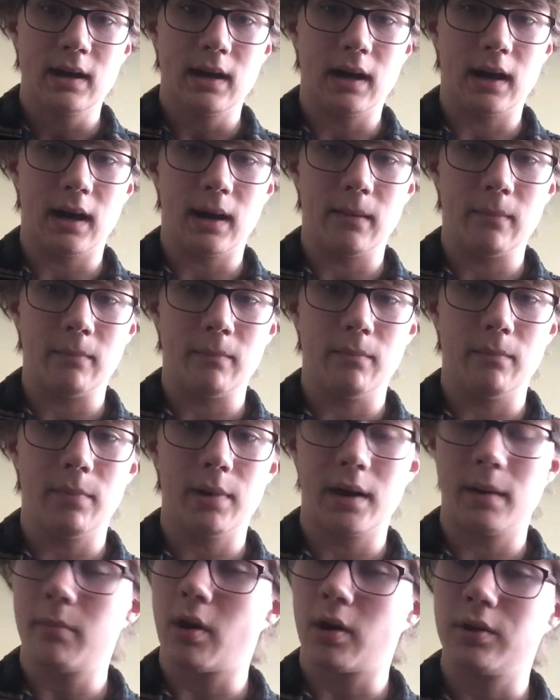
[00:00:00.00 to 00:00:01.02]

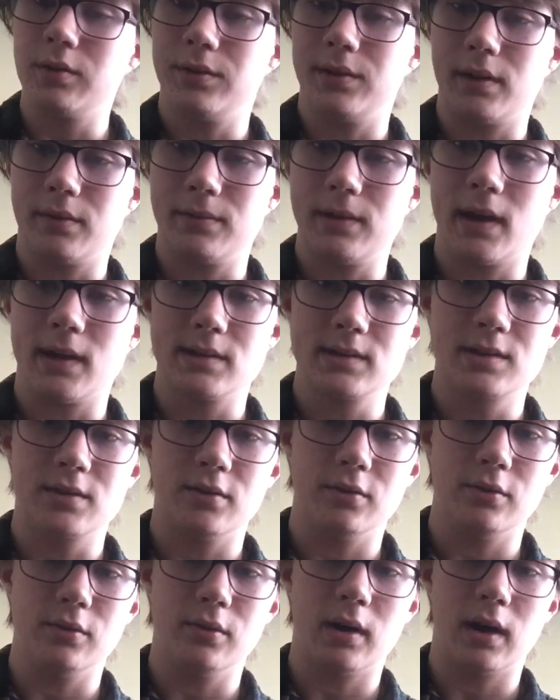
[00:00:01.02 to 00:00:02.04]
but I'm not good enough yet,
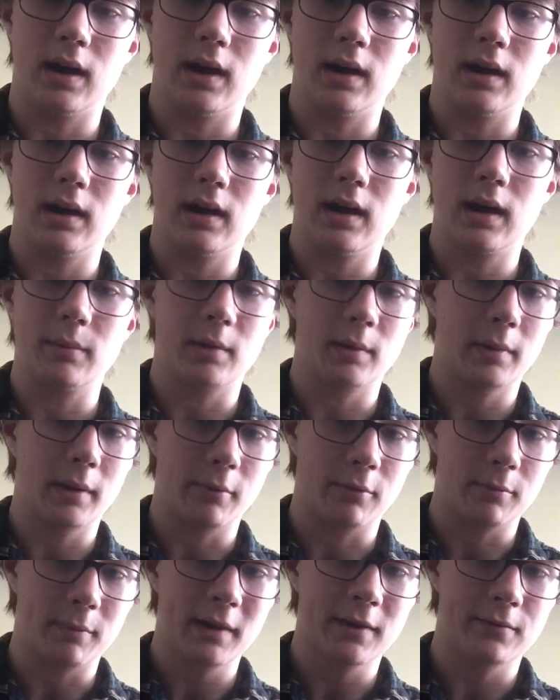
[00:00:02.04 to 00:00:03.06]
so I'm going to play
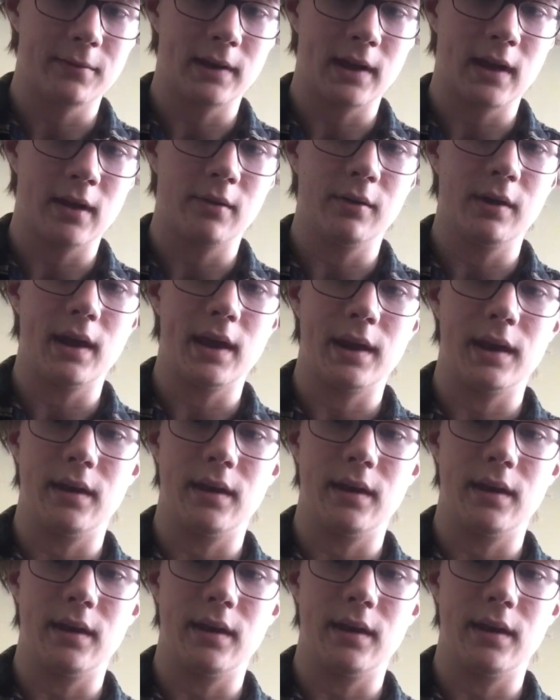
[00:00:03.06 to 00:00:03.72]
with a pick for now,